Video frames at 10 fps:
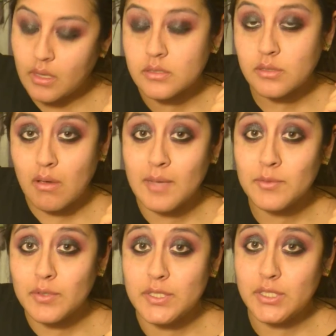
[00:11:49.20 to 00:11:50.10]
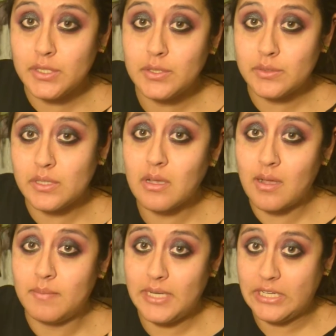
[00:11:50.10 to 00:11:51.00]
So I'm going to use a
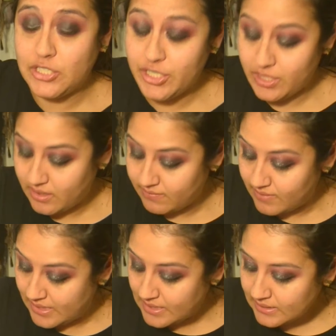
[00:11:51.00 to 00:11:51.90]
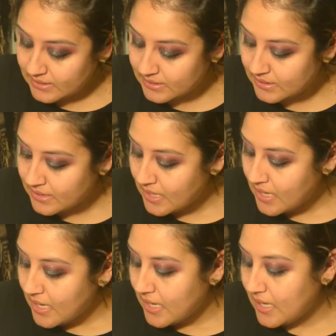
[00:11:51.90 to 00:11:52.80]
combination of this
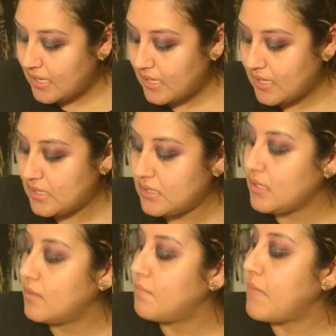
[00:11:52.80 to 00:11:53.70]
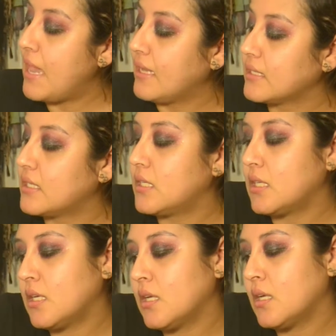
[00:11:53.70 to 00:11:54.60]
and MAC
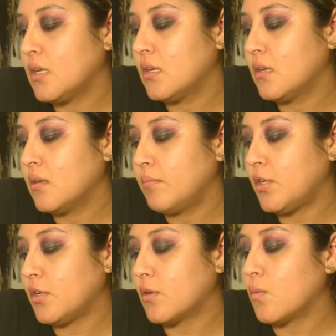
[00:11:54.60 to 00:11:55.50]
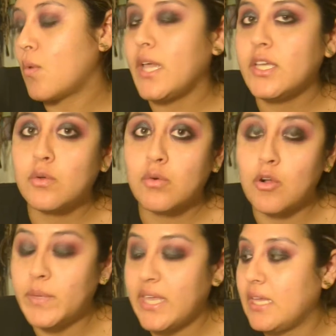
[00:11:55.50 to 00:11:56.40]
Pure White
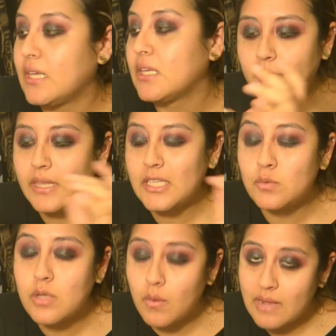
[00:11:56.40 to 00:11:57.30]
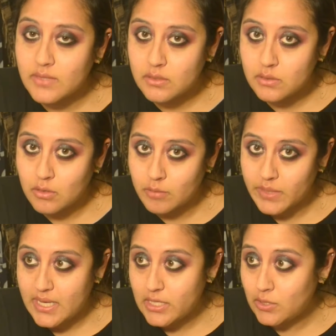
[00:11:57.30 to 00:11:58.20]
Chromacake. You don't have to use a Chromacake.